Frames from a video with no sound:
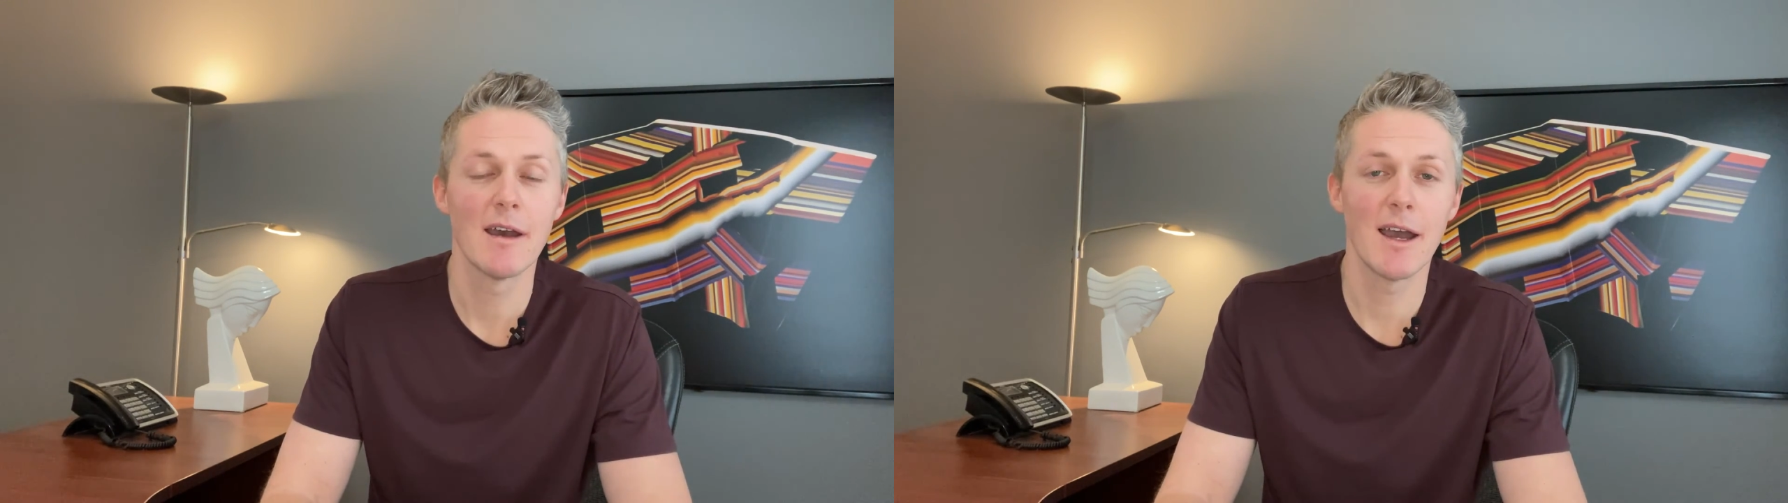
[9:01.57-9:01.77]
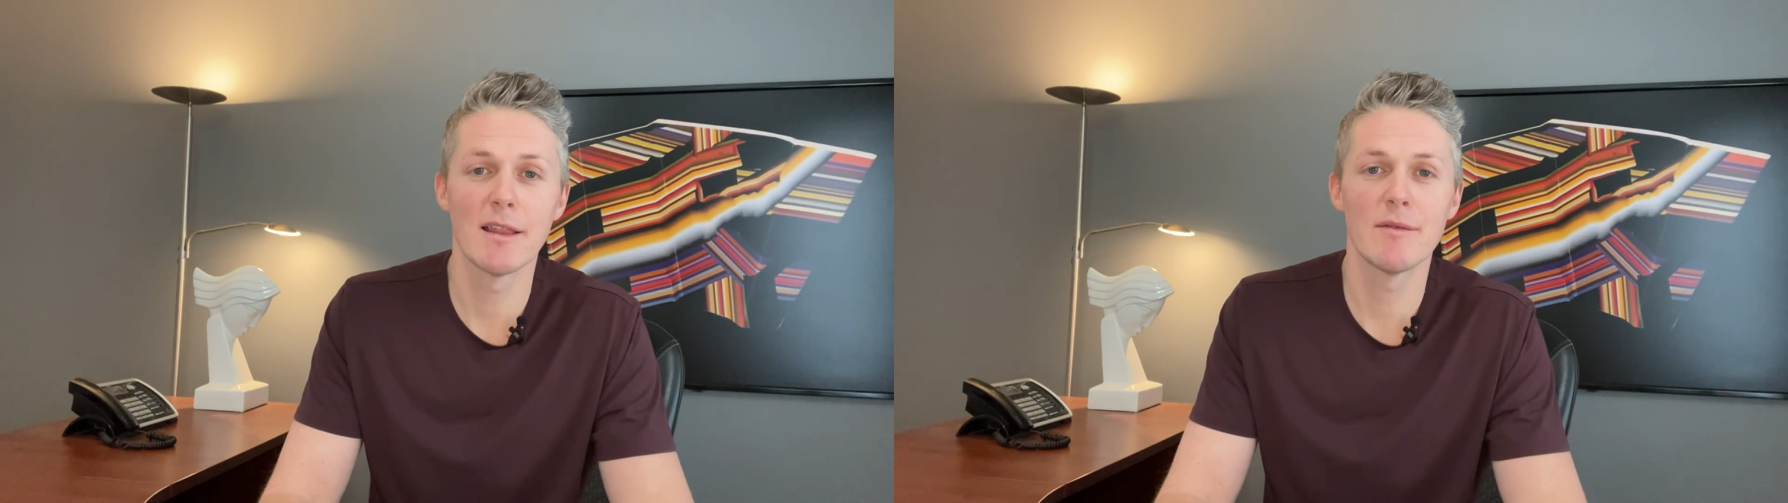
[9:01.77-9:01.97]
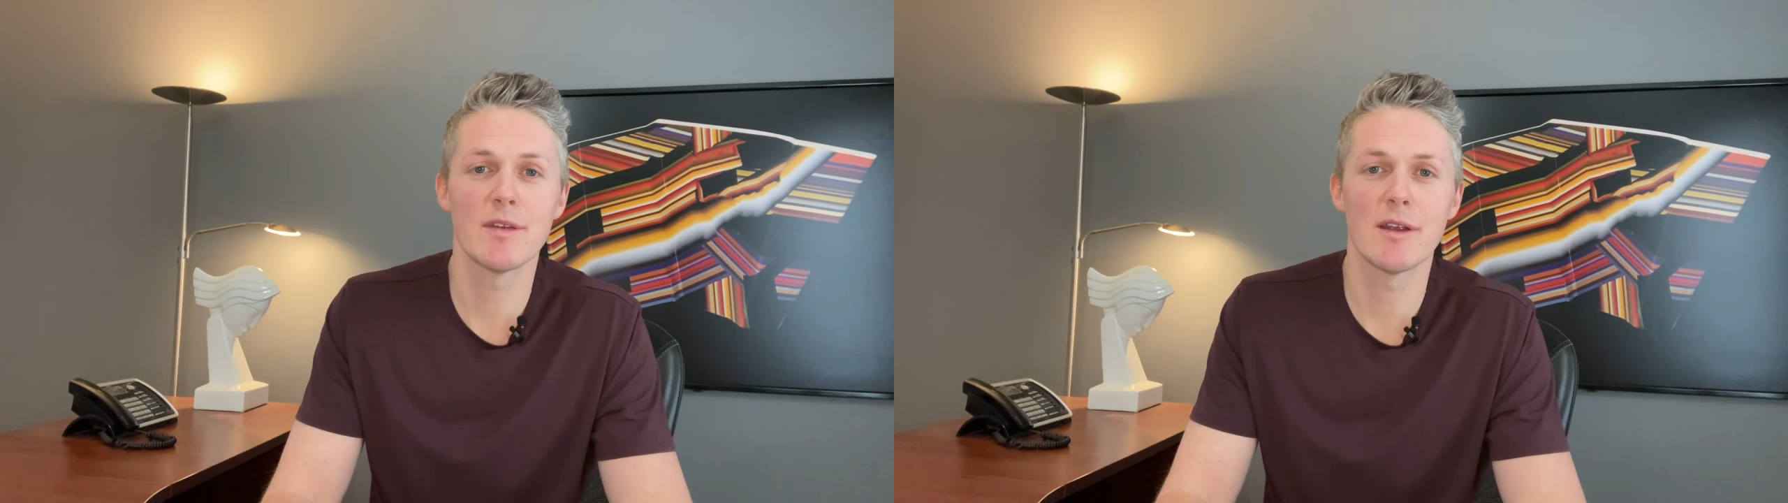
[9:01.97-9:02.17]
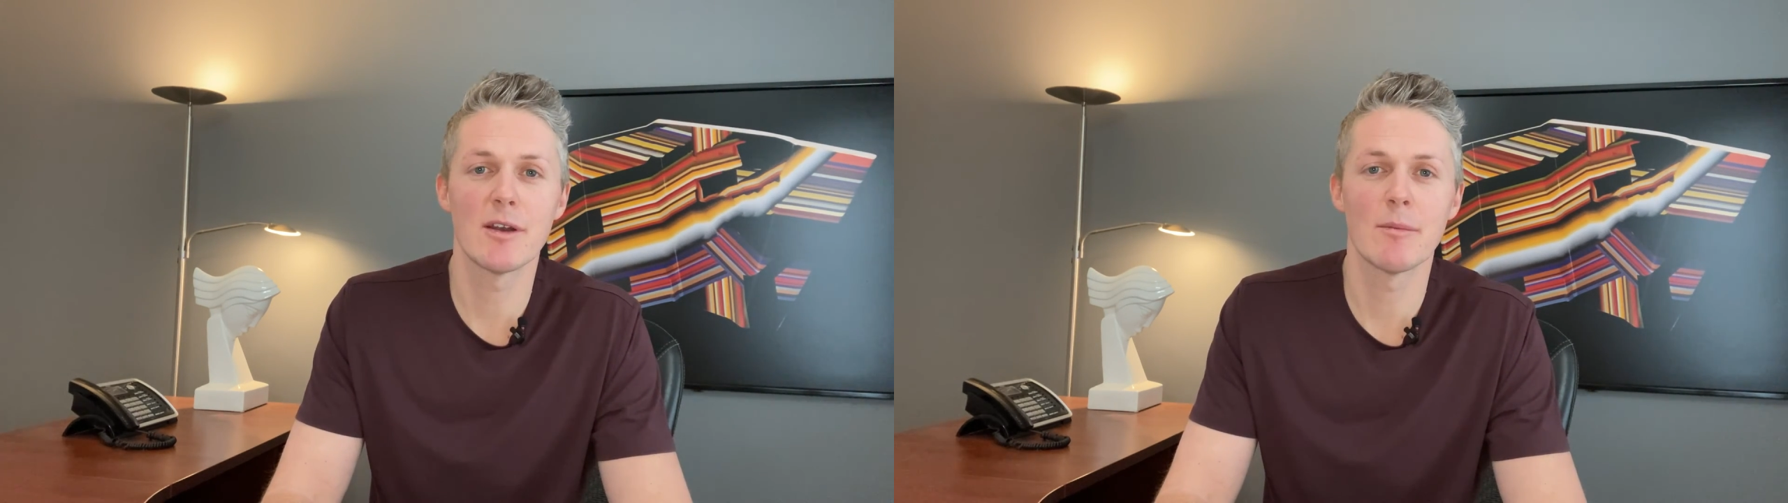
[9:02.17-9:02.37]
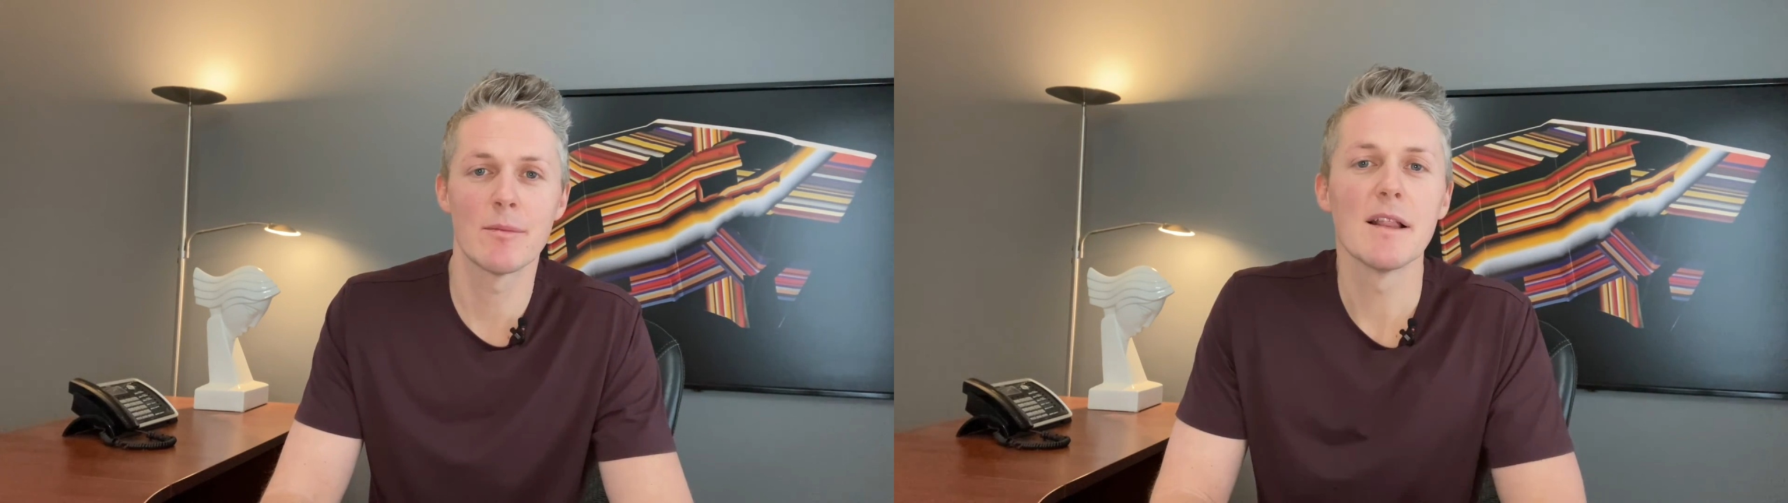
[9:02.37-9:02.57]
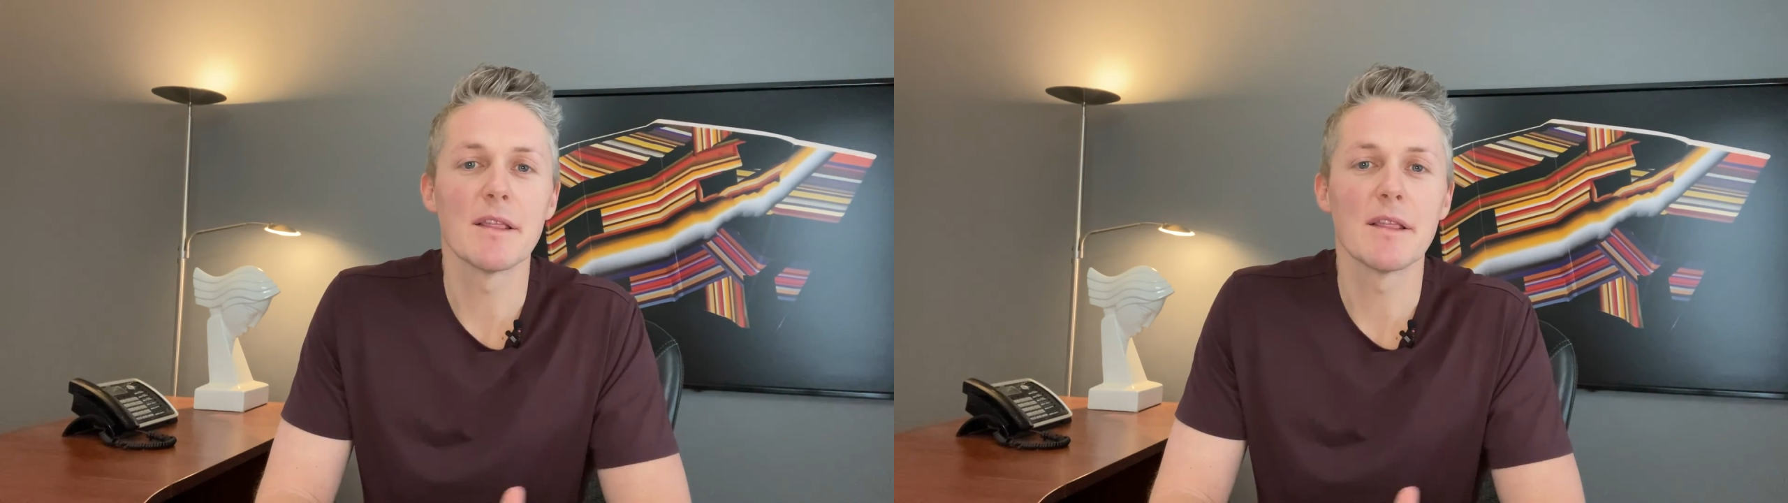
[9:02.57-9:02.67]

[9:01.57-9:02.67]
I'd love to hear them.